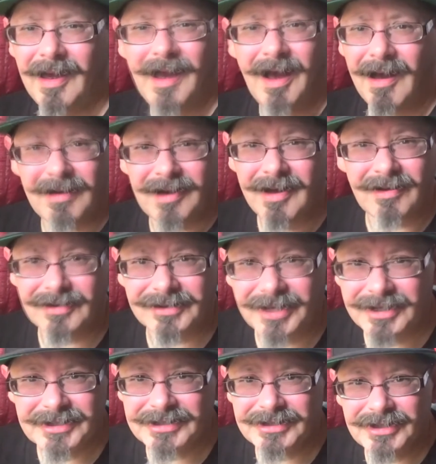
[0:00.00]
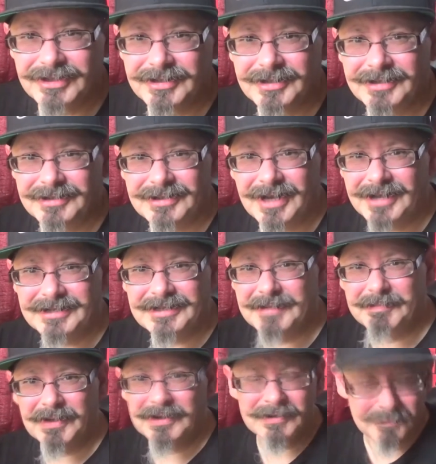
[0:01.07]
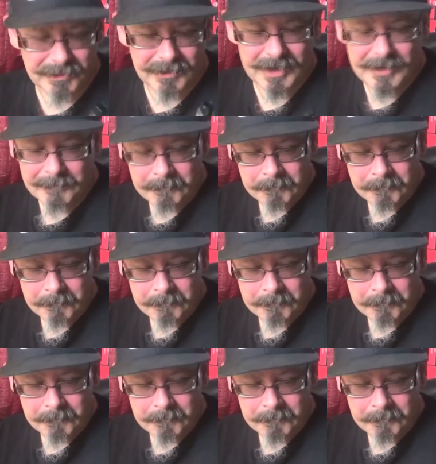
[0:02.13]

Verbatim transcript: I can't taste the taste the blueberry.